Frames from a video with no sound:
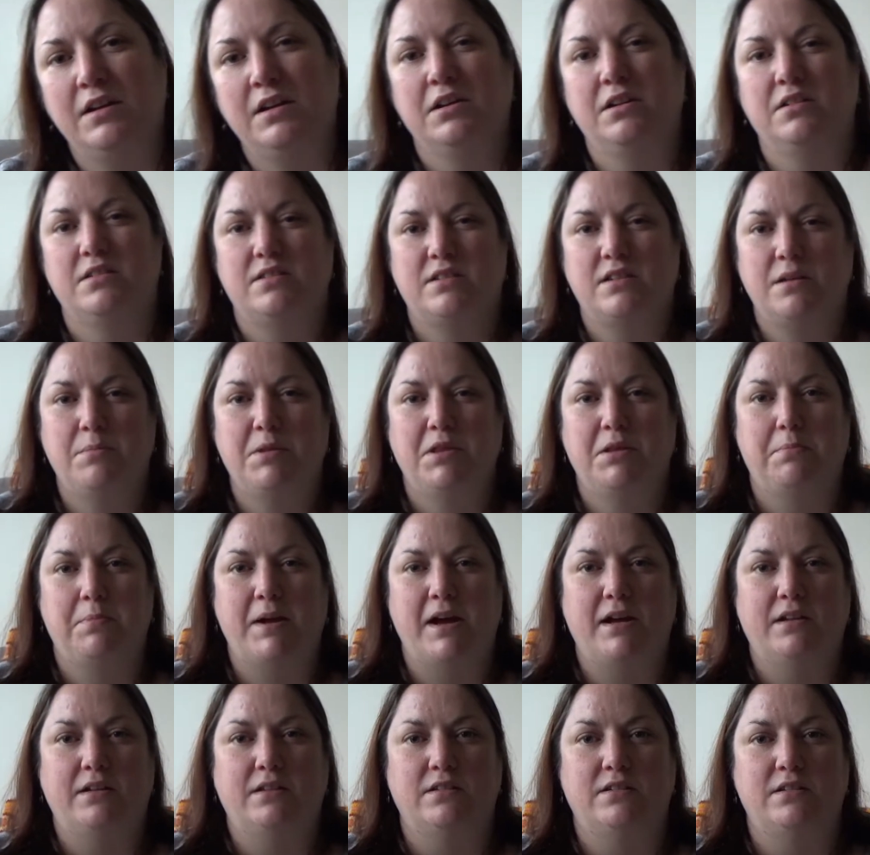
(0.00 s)
because some of the
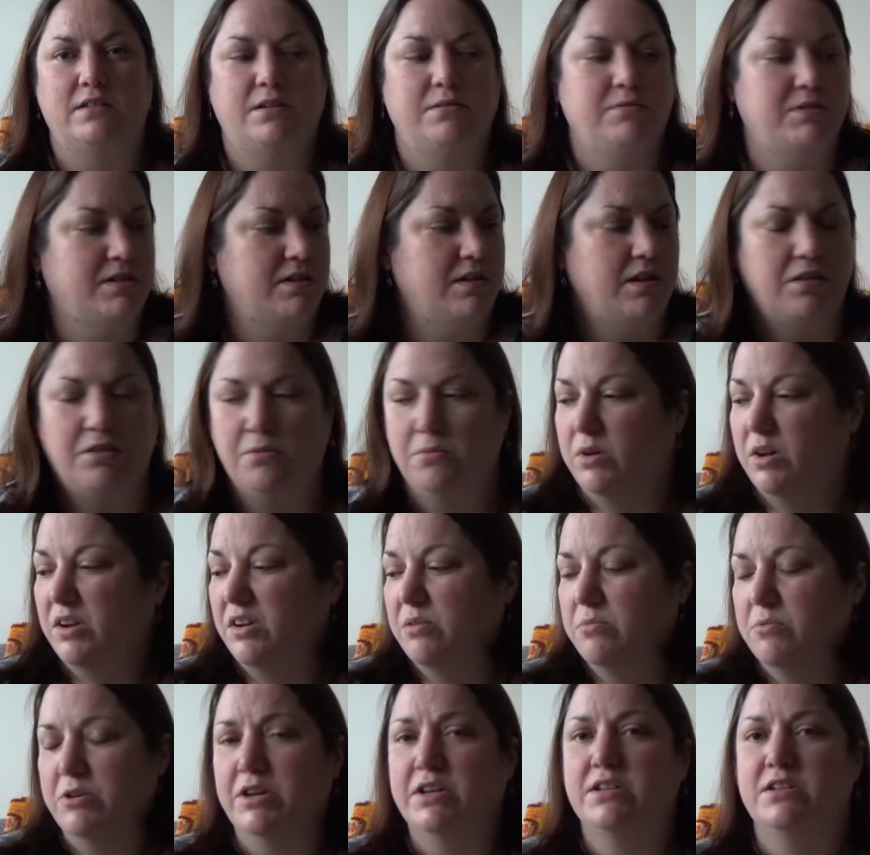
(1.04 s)
patterns, there was another one I
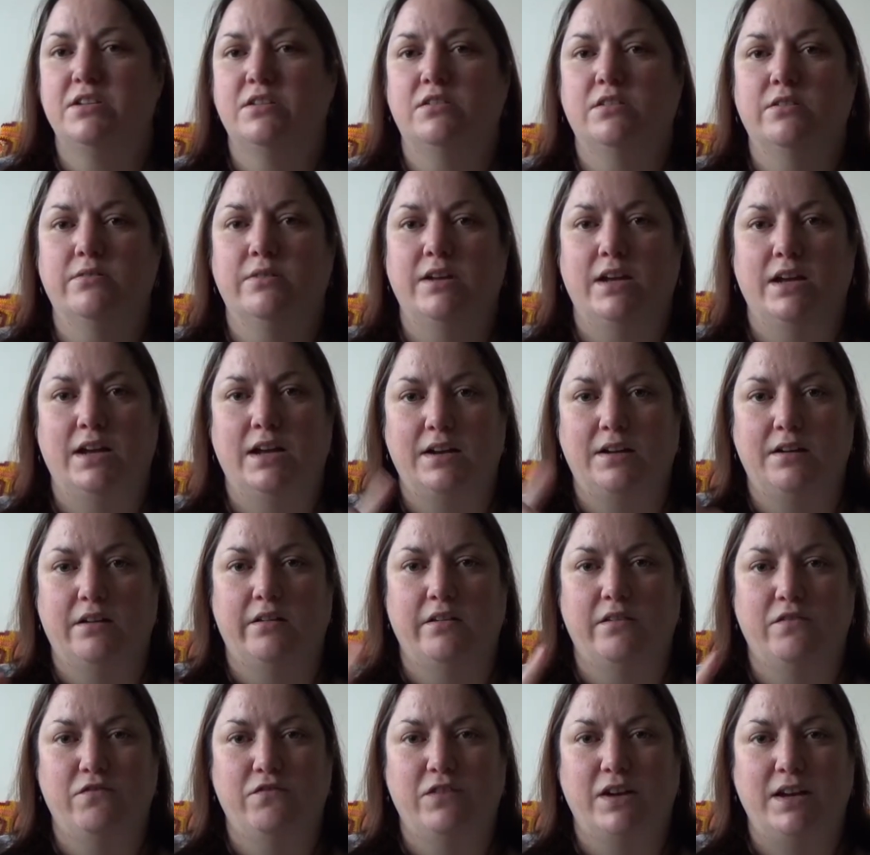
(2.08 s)
wanted to do and it had
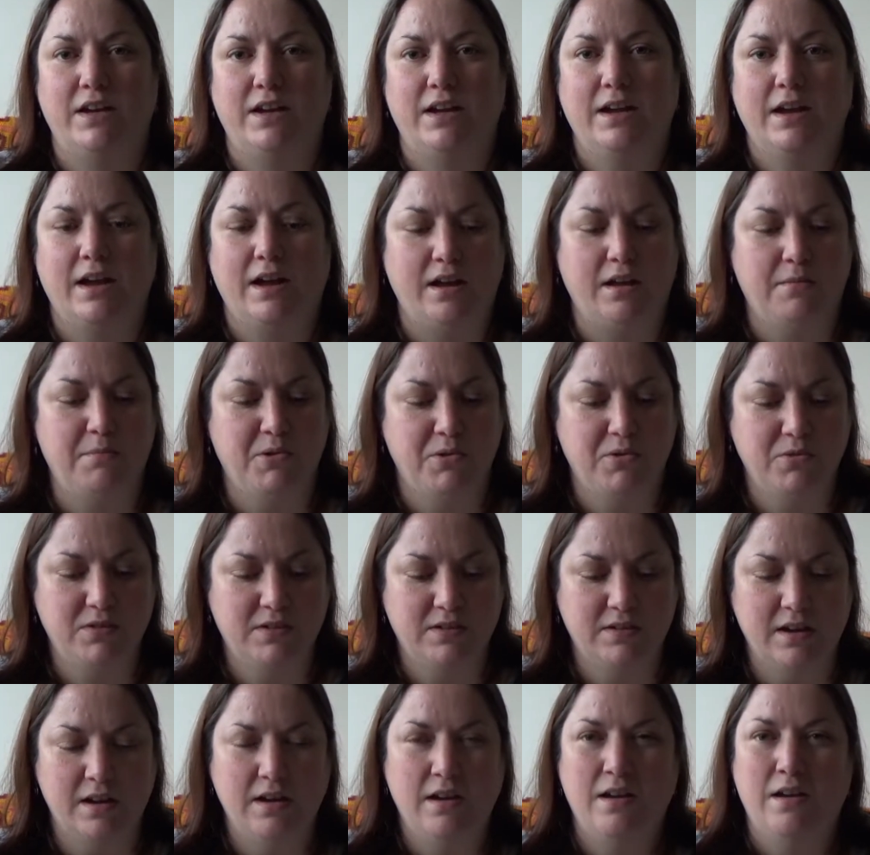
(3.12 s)
like fake
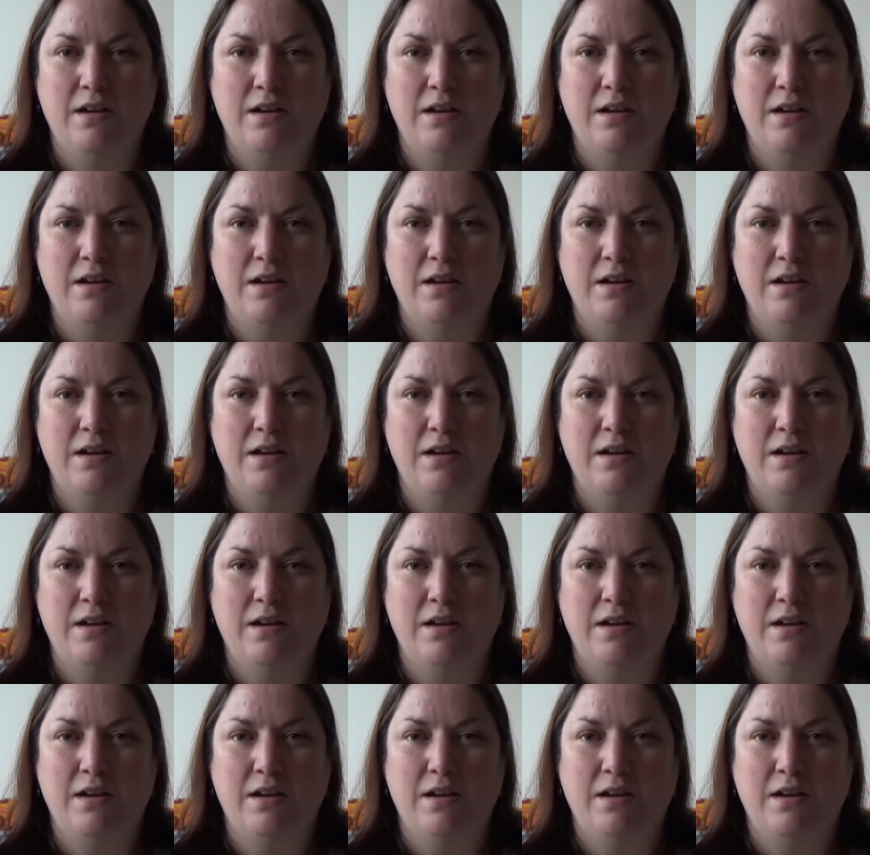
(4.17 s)
cables,